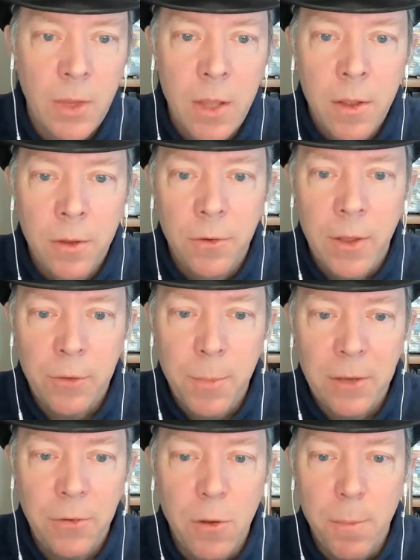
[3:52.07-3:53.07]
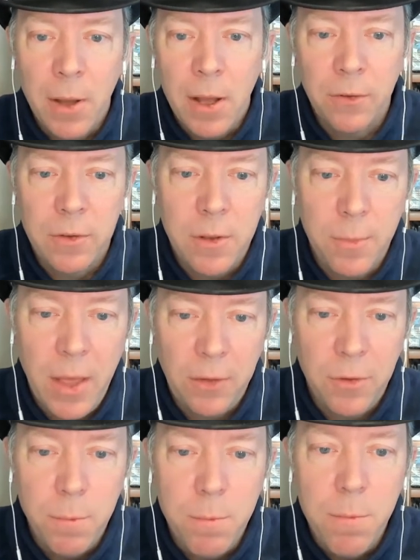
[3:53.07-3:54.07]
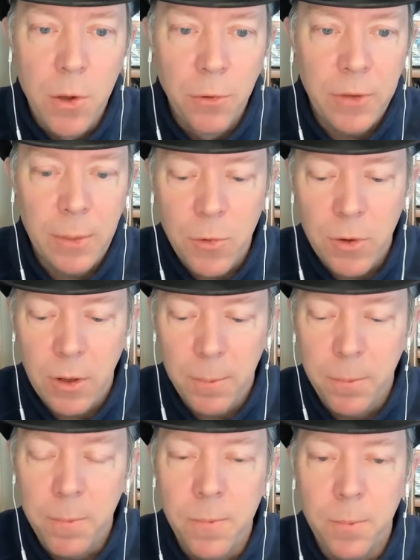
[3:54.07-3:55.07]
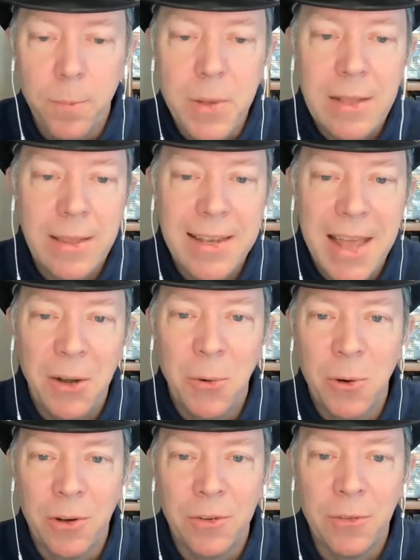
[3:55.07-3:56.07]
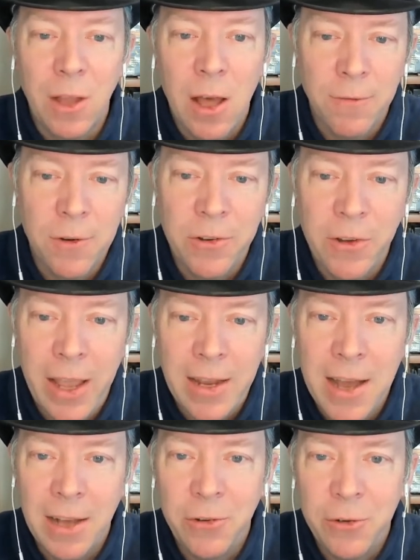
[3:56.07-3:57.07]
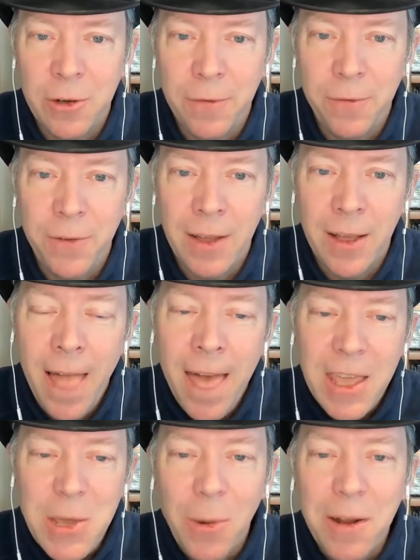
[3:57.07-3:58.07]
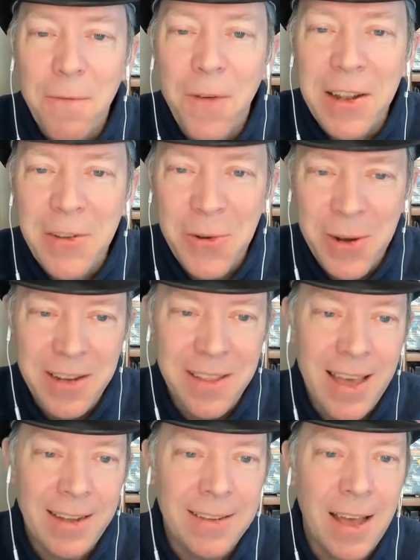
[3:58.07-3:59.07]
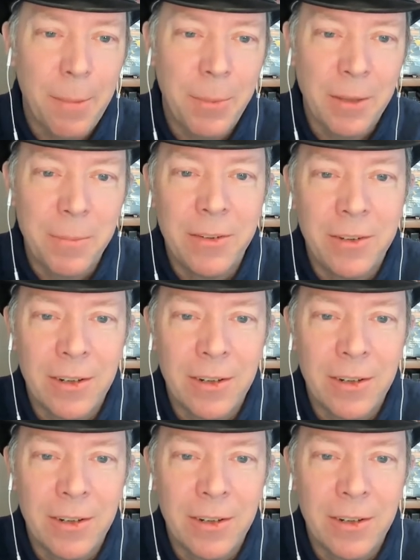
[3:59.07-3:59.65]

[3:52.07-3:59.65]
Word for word: So that's my soapbox, and that's the most I'm going to beat the dead horse of Log4j. Not sure if uh, you want to venture into that topic, Mr.